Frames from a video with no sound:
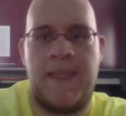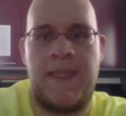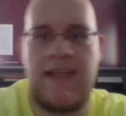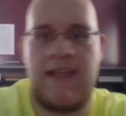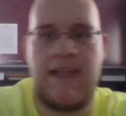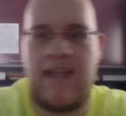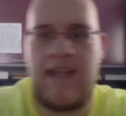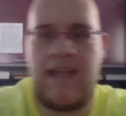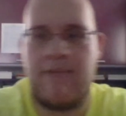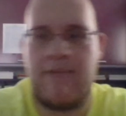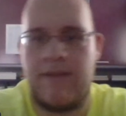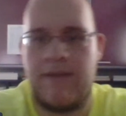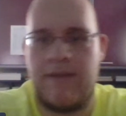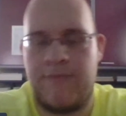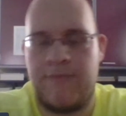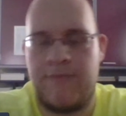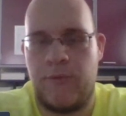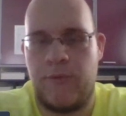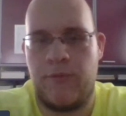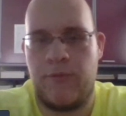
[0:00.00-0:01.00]
I'll have my
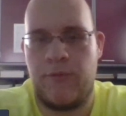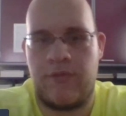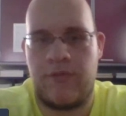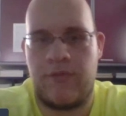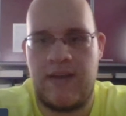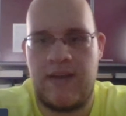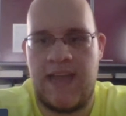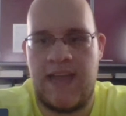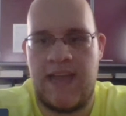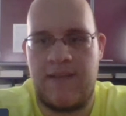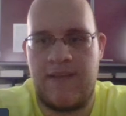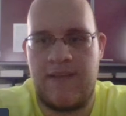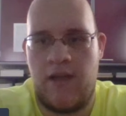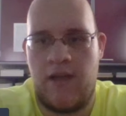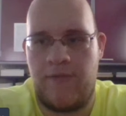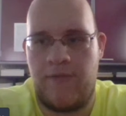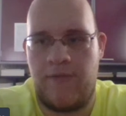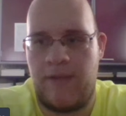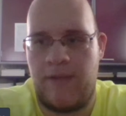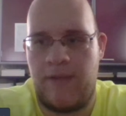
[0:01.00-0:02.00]
full 3 days
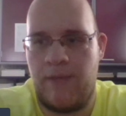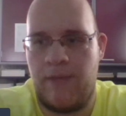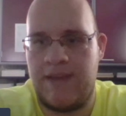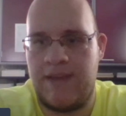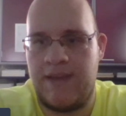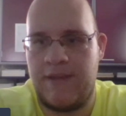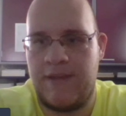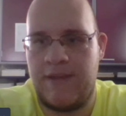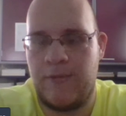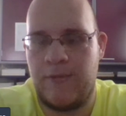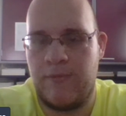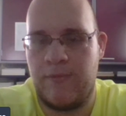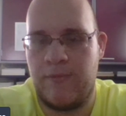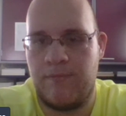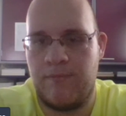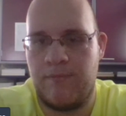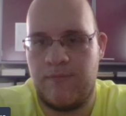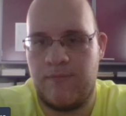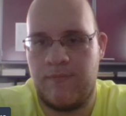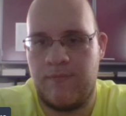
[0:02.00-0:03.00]
off that way too
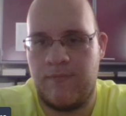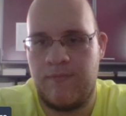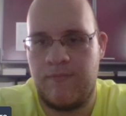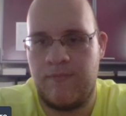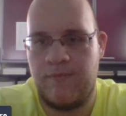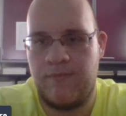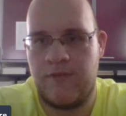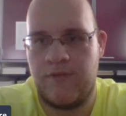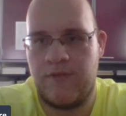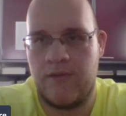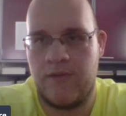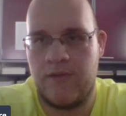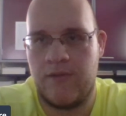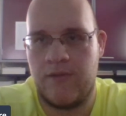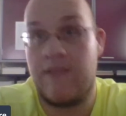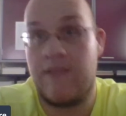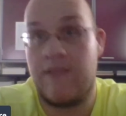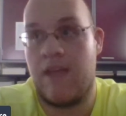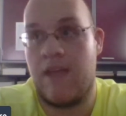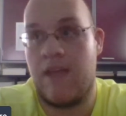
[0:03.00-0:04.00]
for
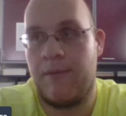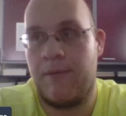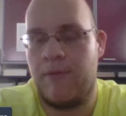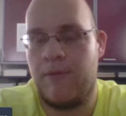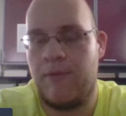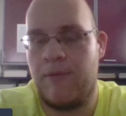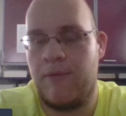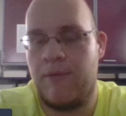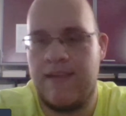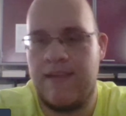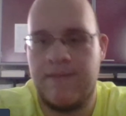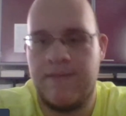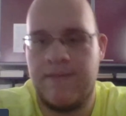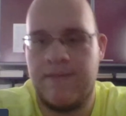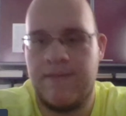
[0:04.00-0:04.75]
this coming week.